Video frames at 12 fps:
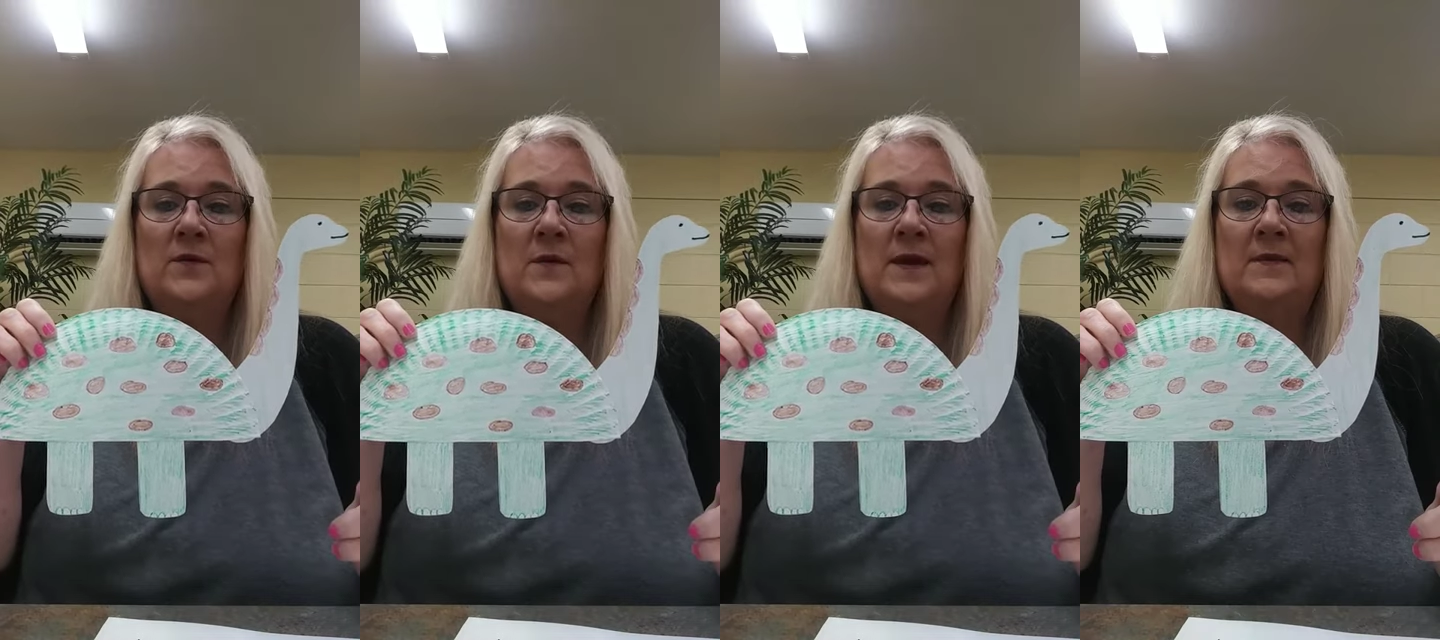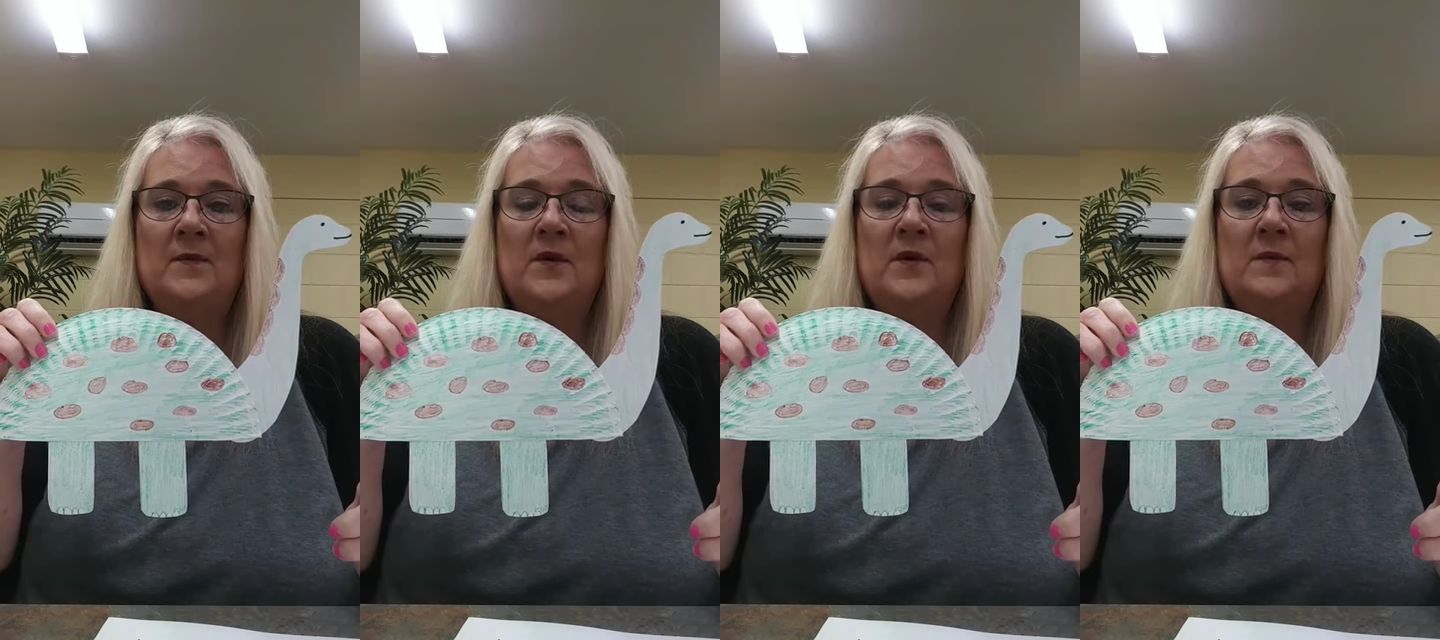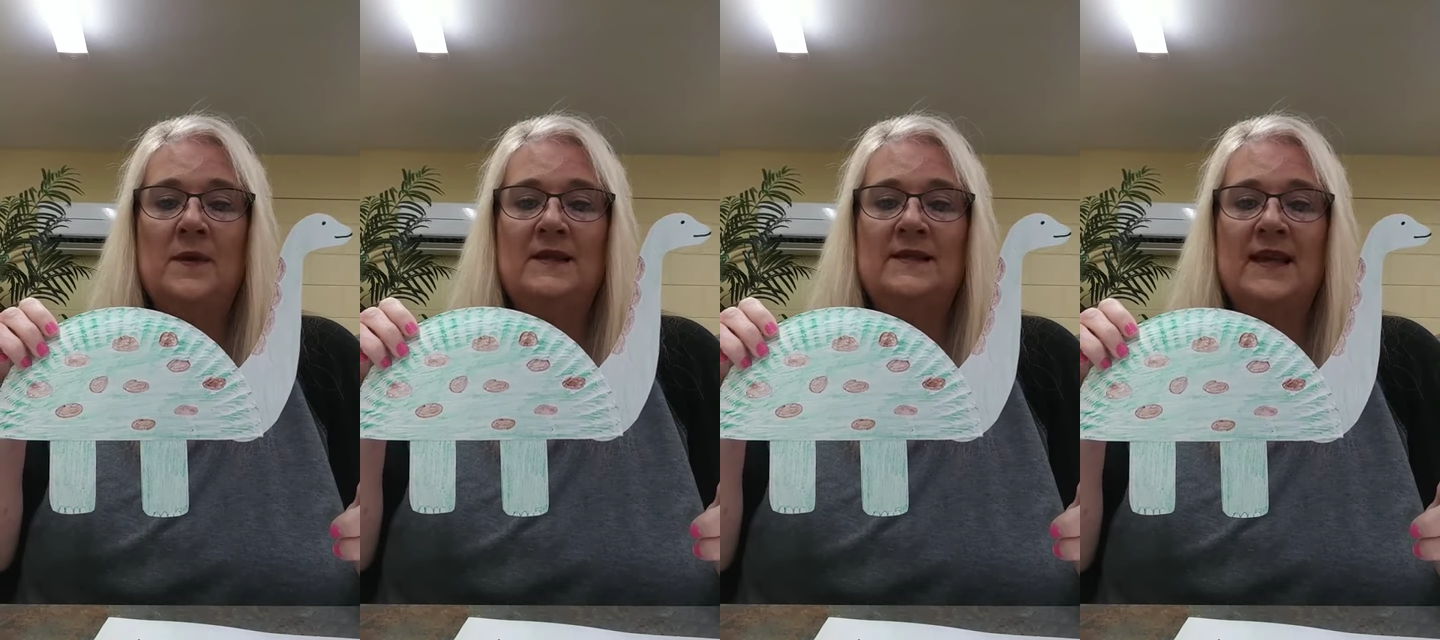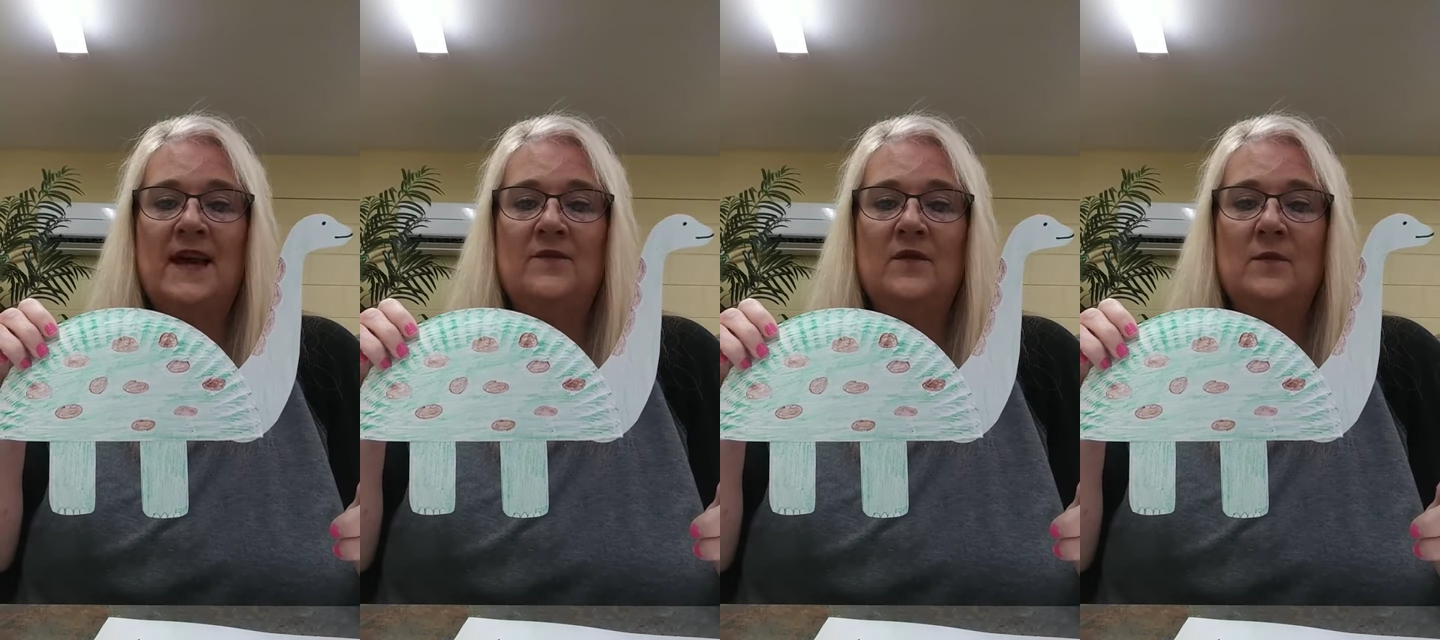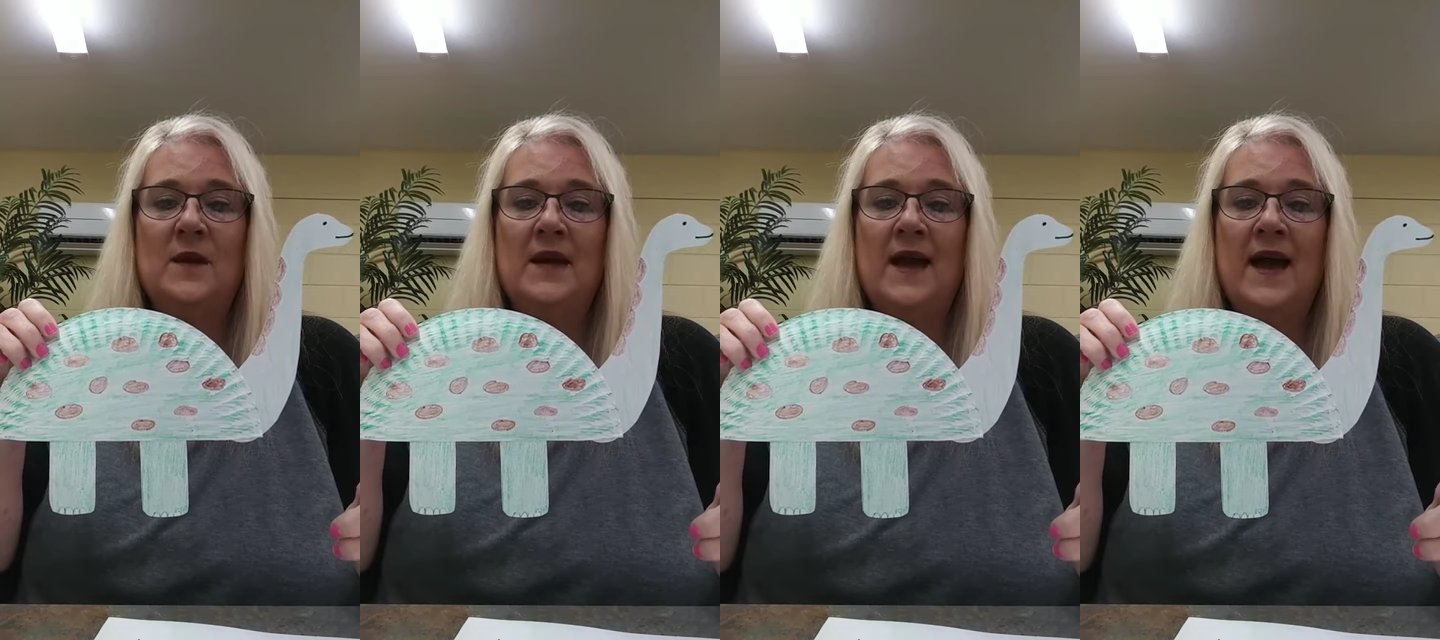Remember, be safe and be